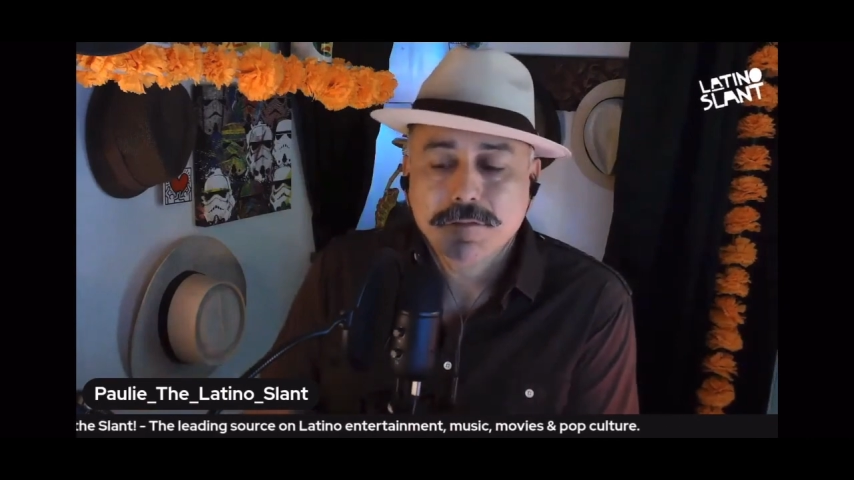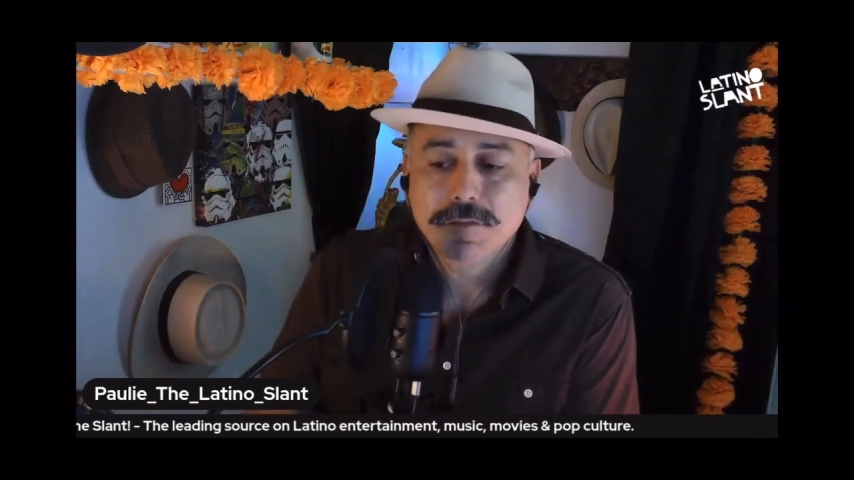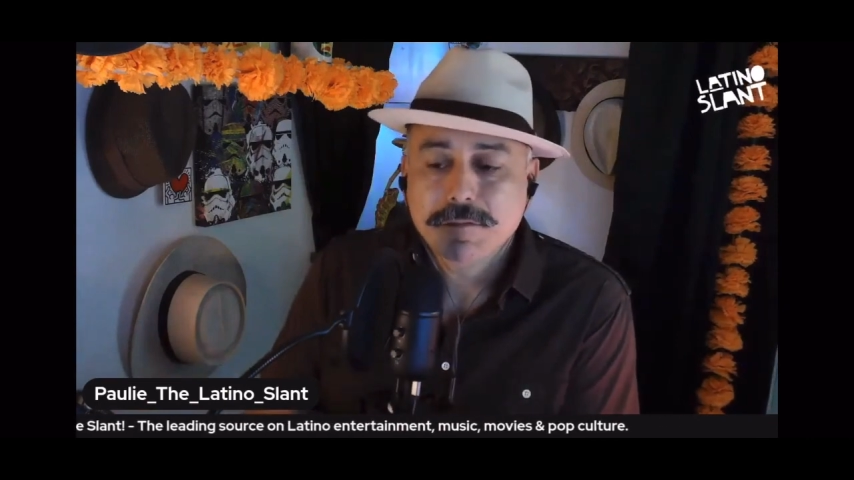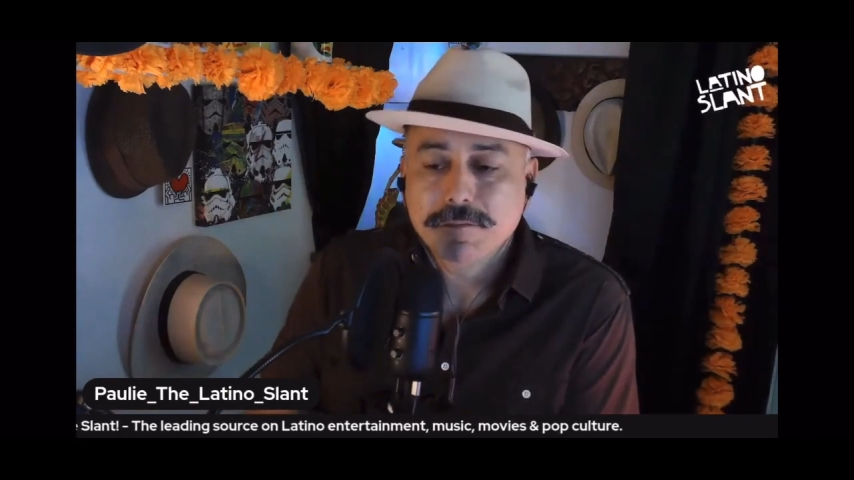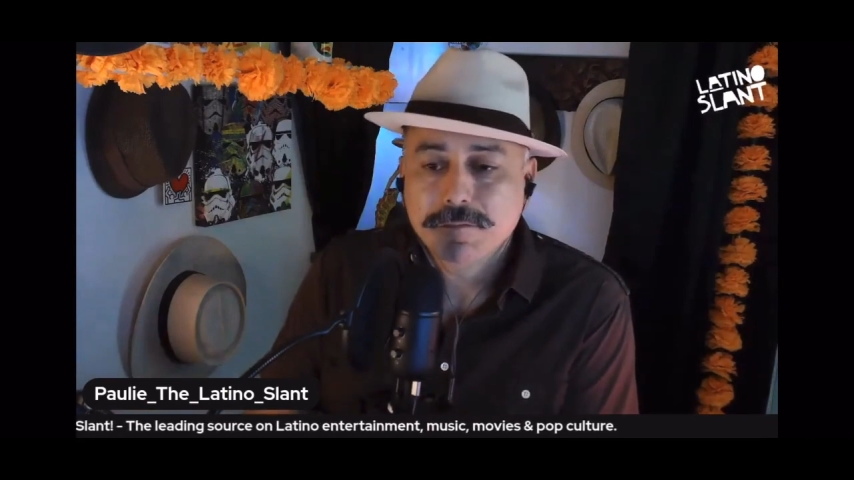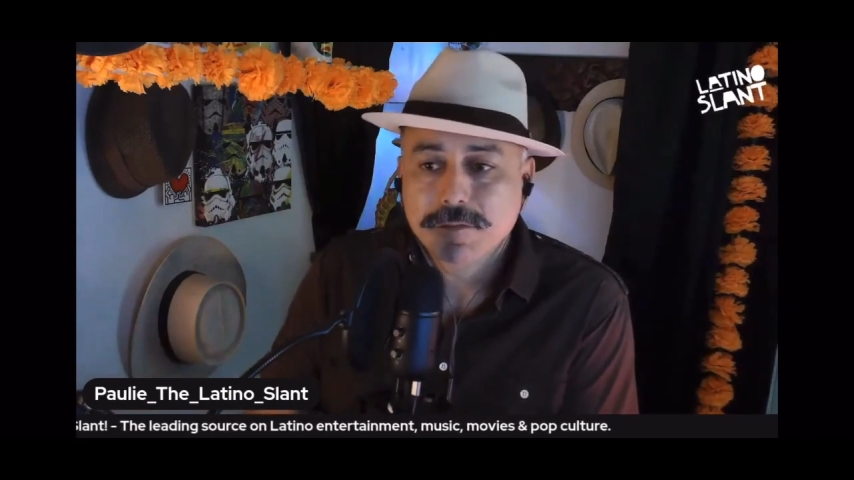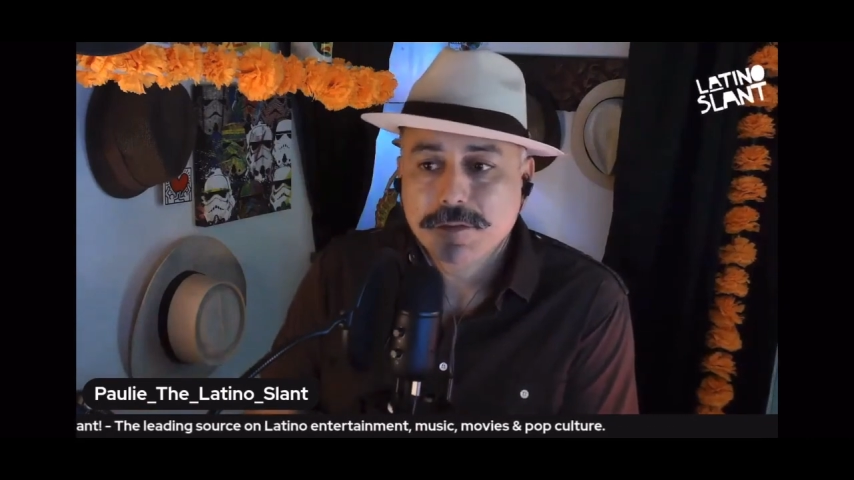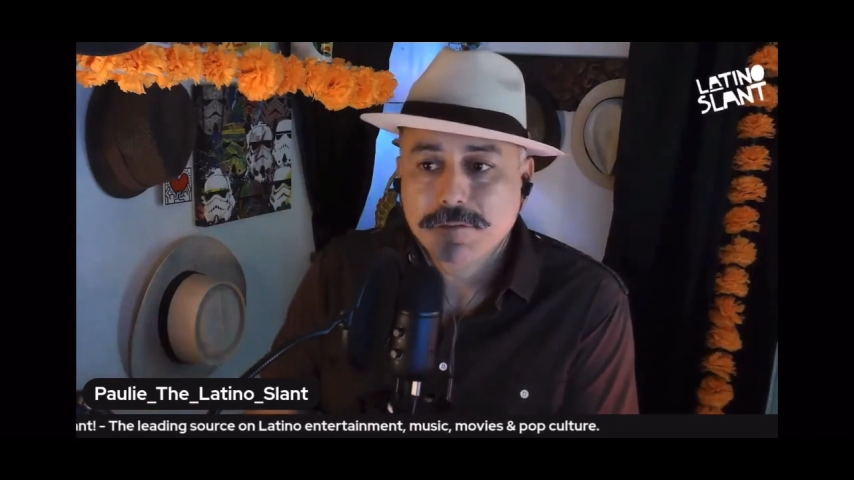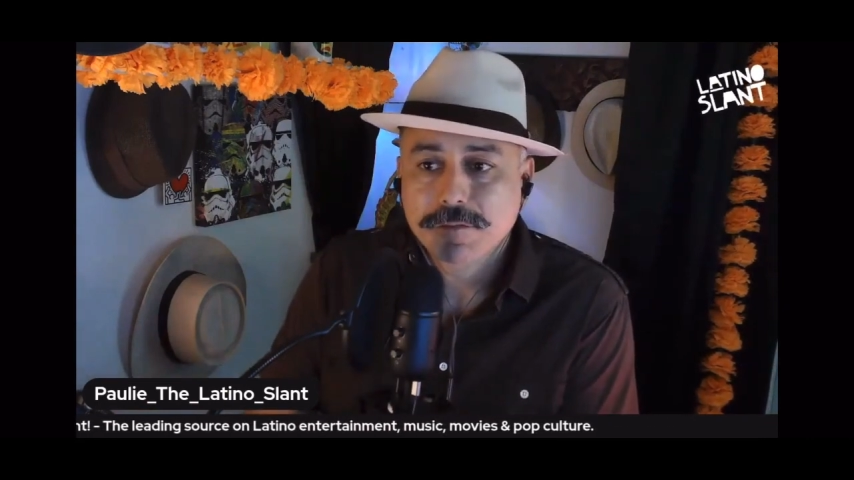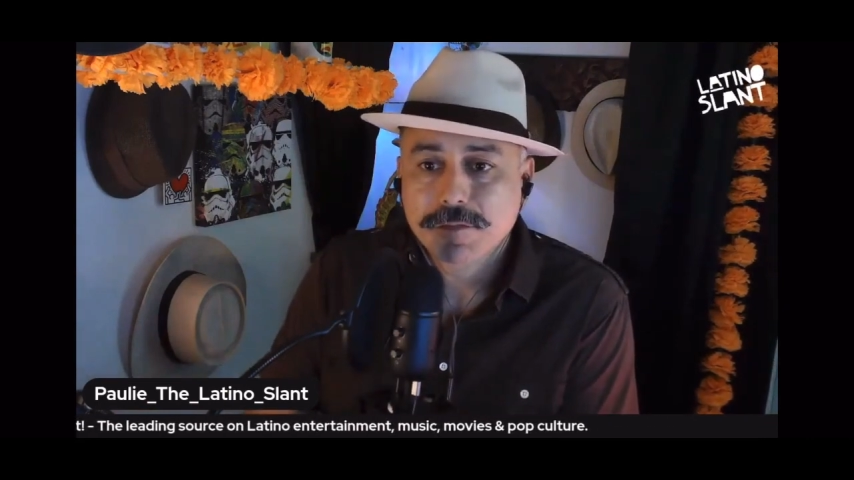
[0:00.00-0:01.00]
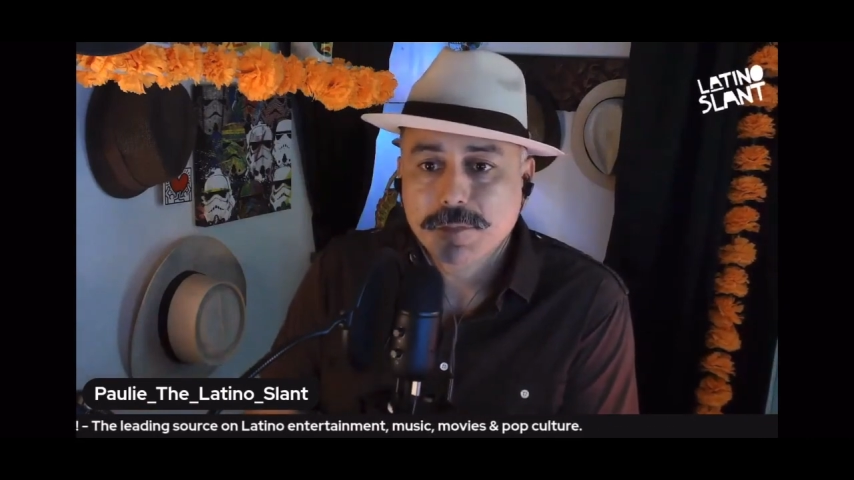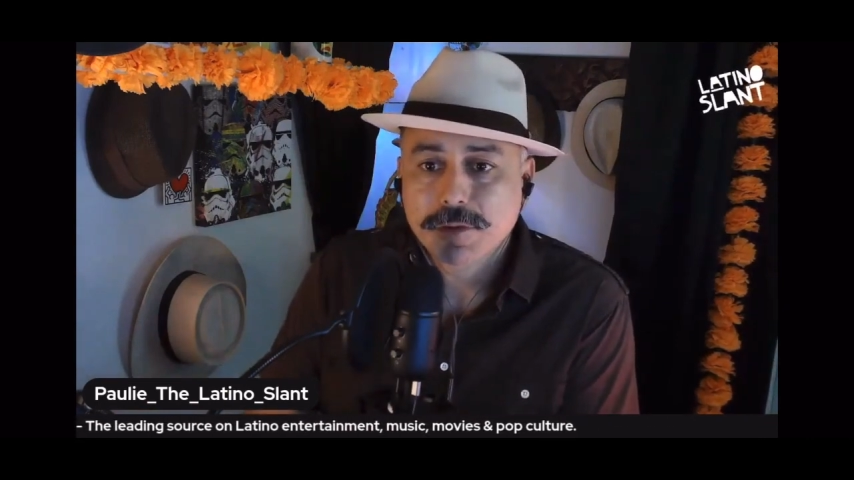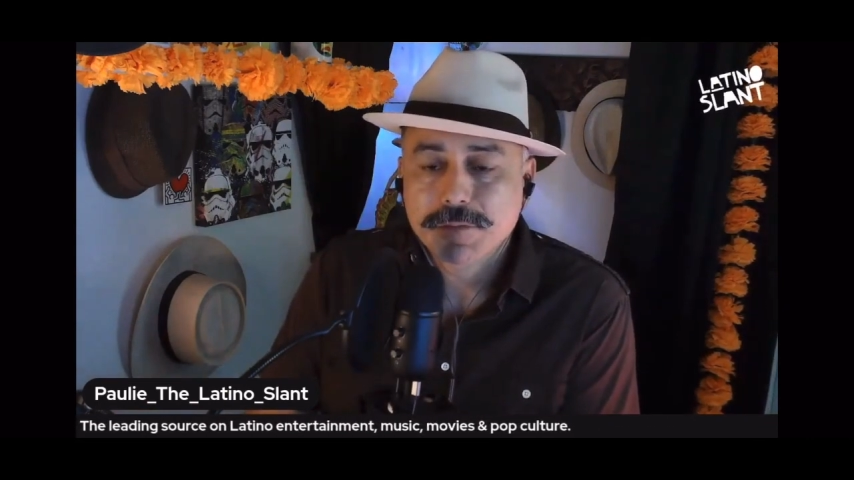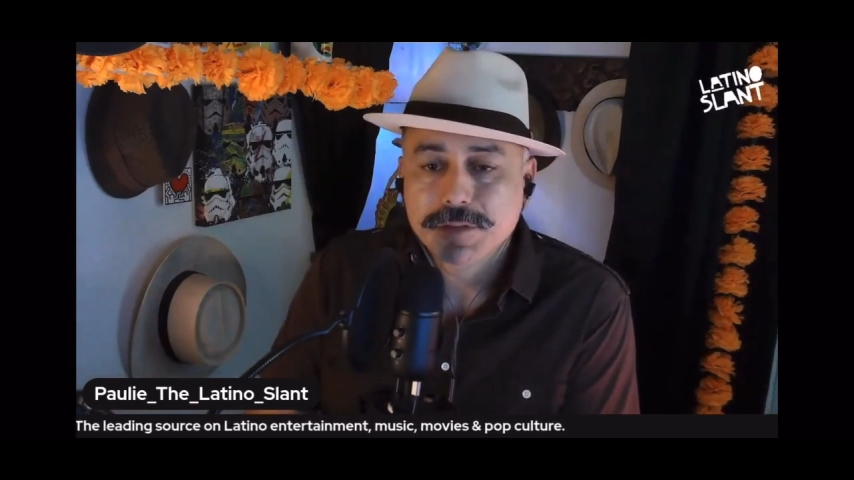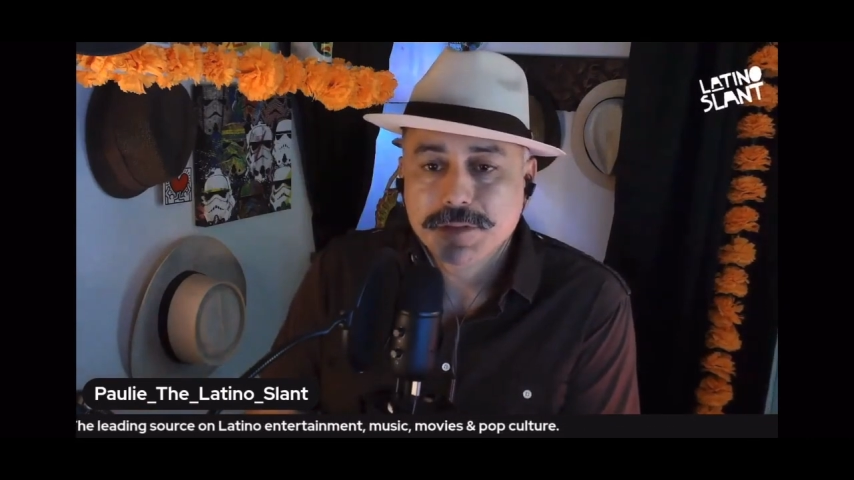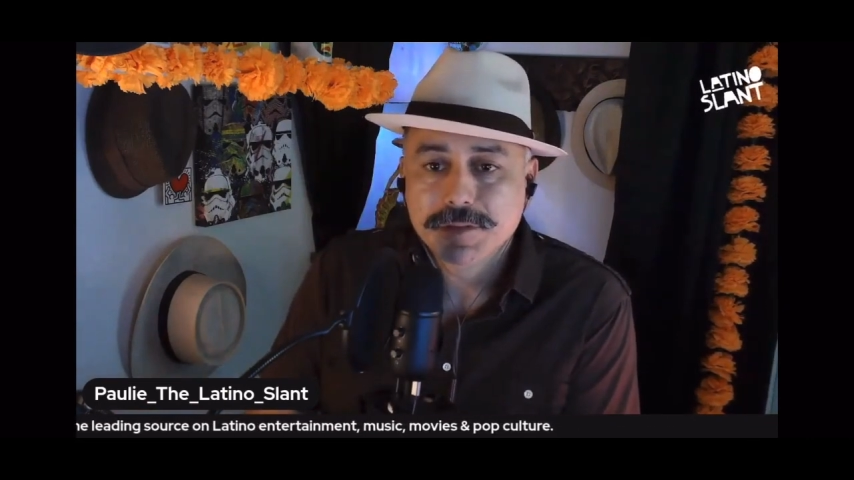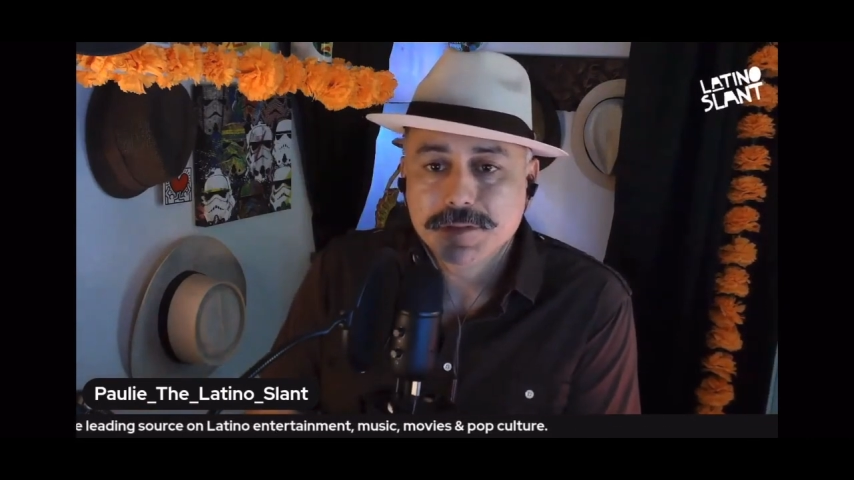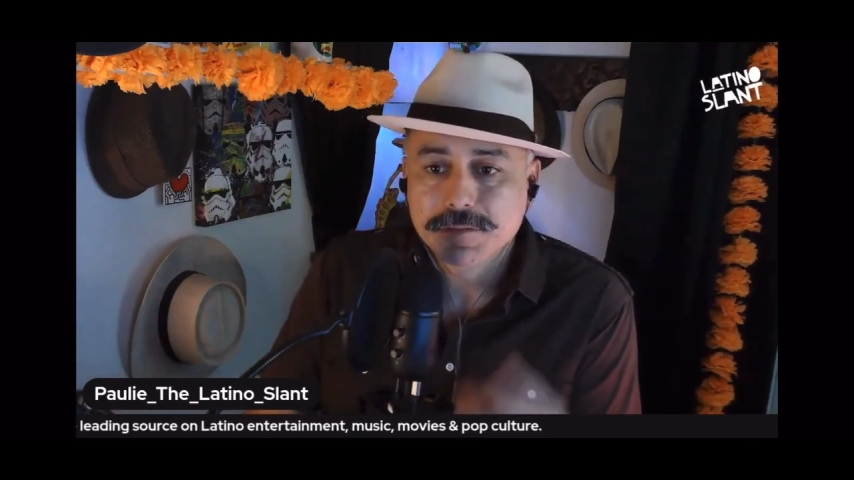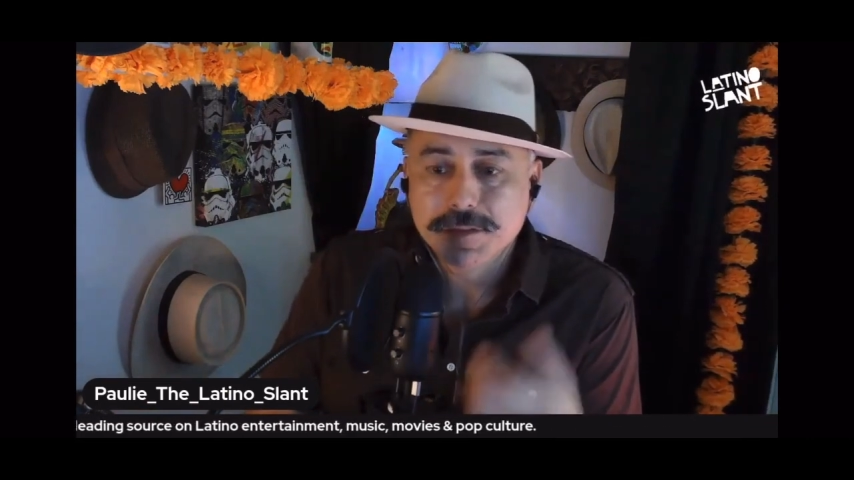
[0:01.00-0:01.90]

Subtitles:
the purposes of,